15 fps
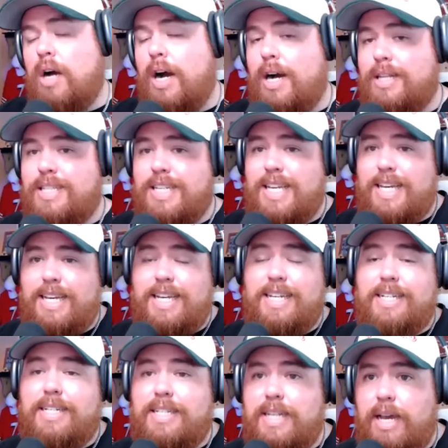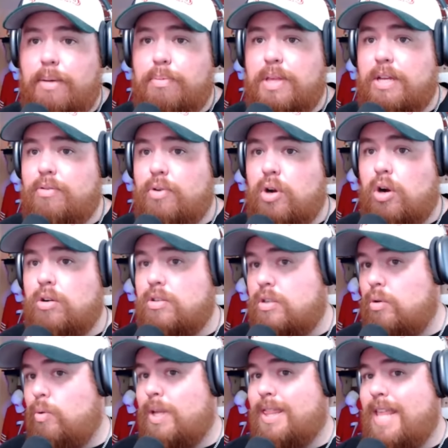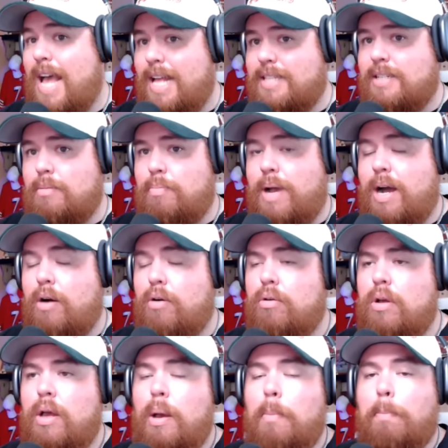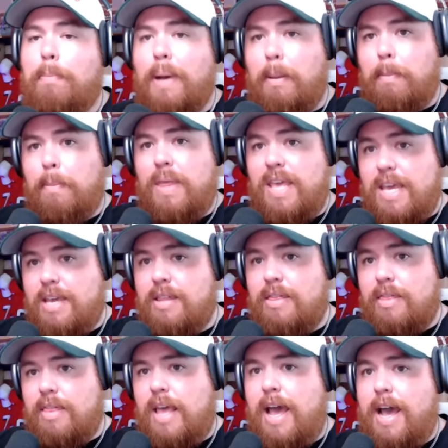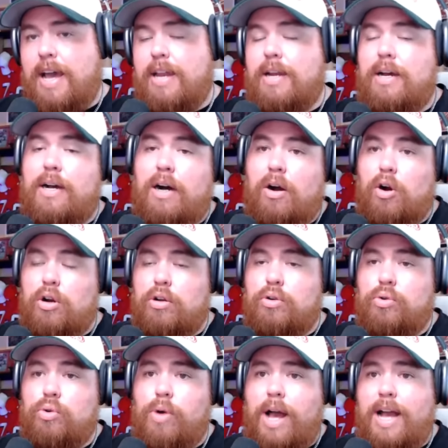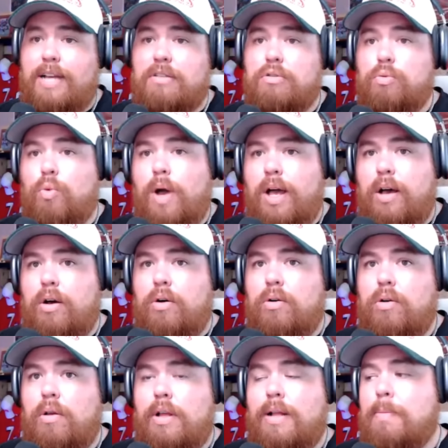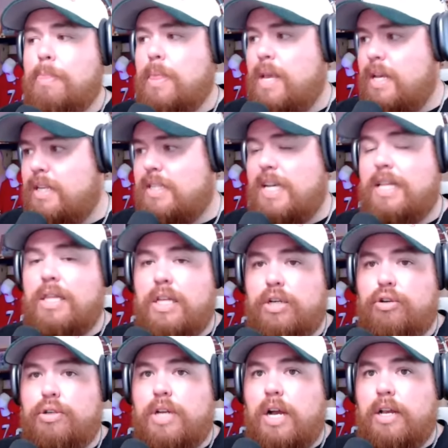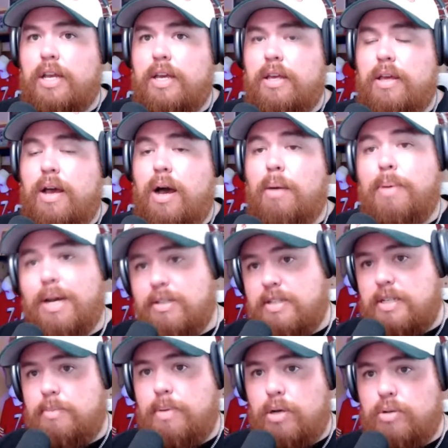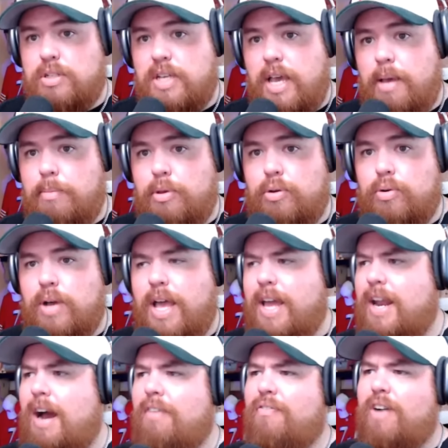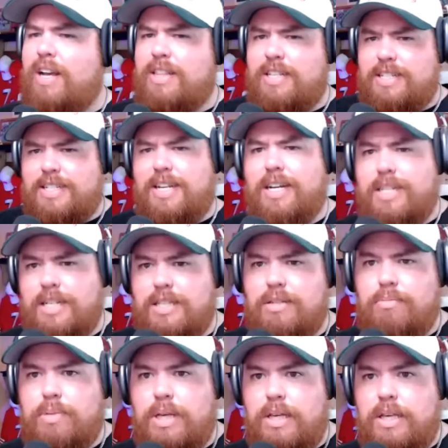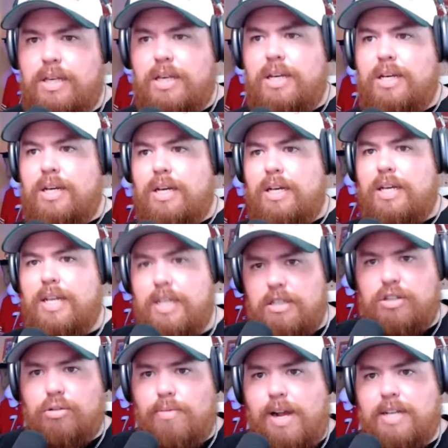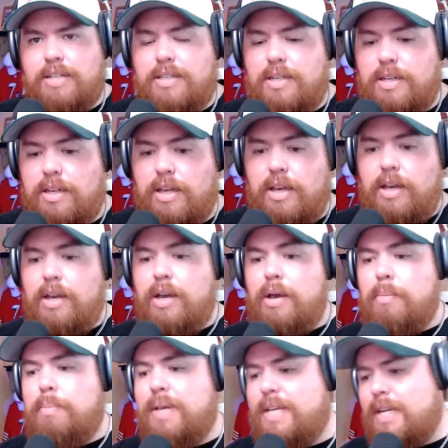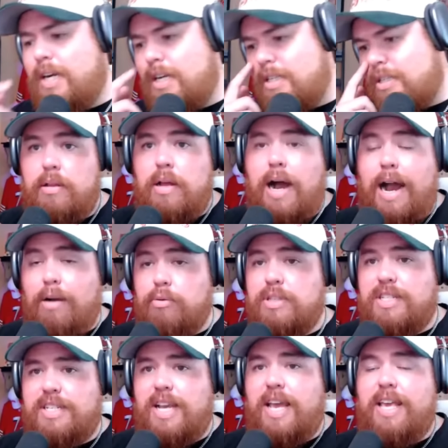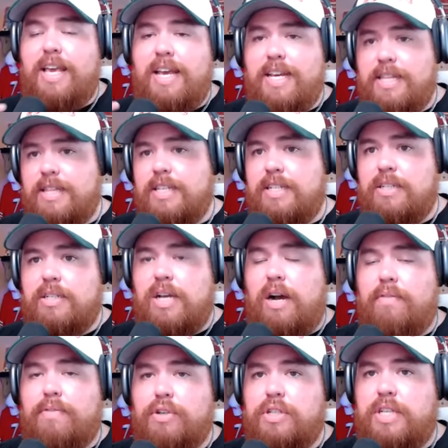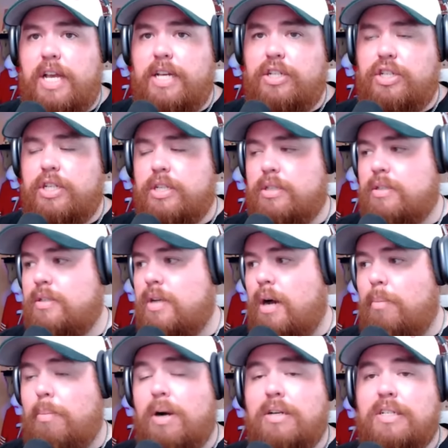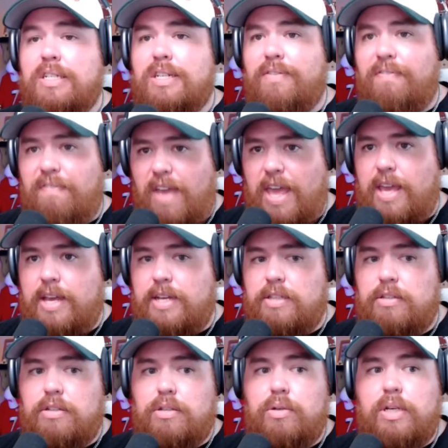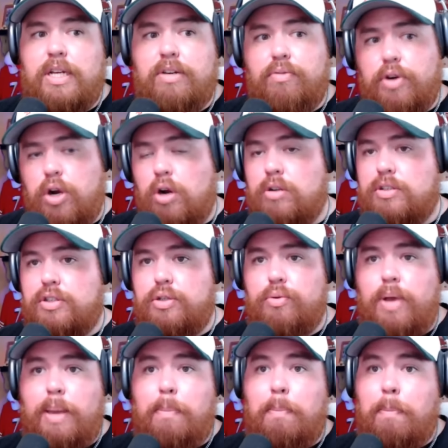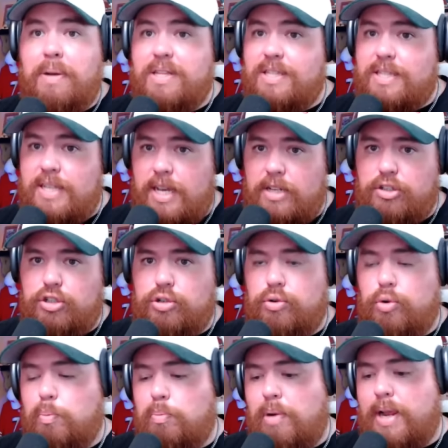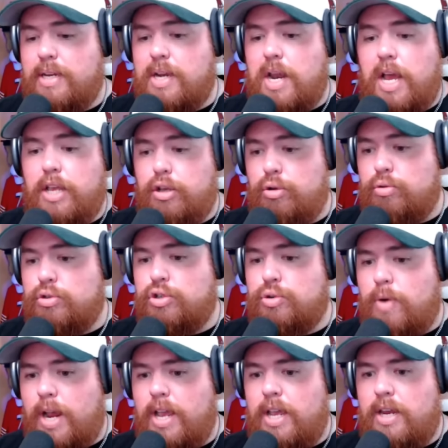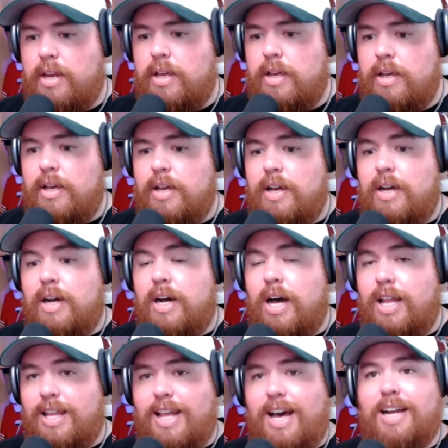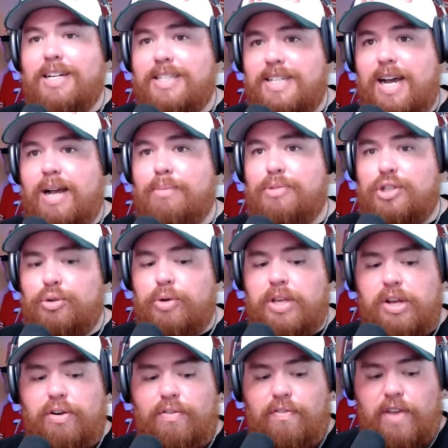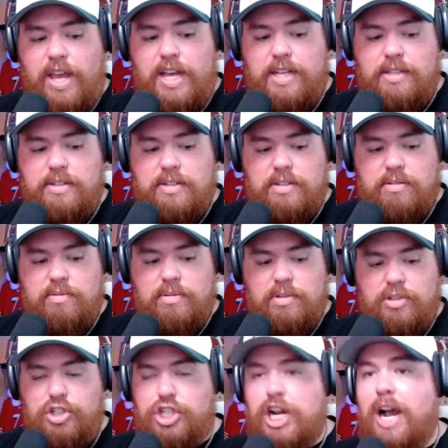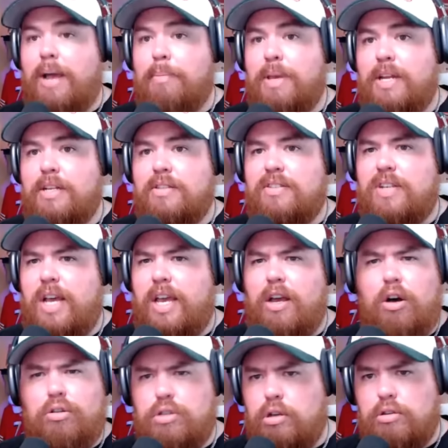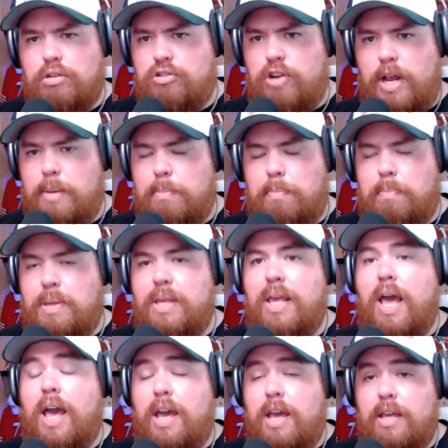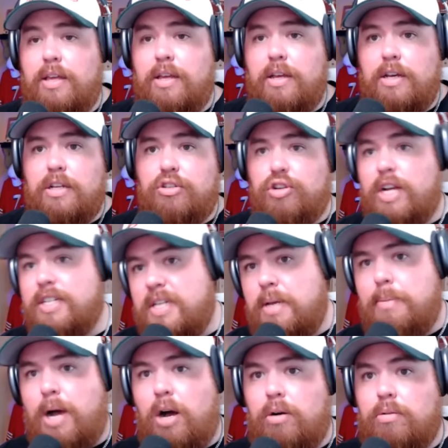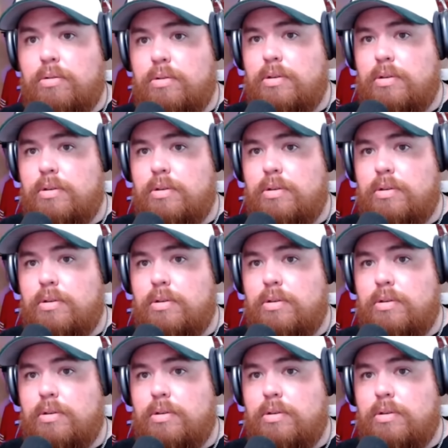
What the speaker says: to get in-depth in regards to what that's about. But in that article as well, is a little nugget about Deebo Samuel. And I find this nugget to be interesting because I would say in these conversations amongst fans in regards to a potential Brandon Ayuk trade, a lot of times you'll hear fans chime in and say, oh, don't trade BA, trade Deebo.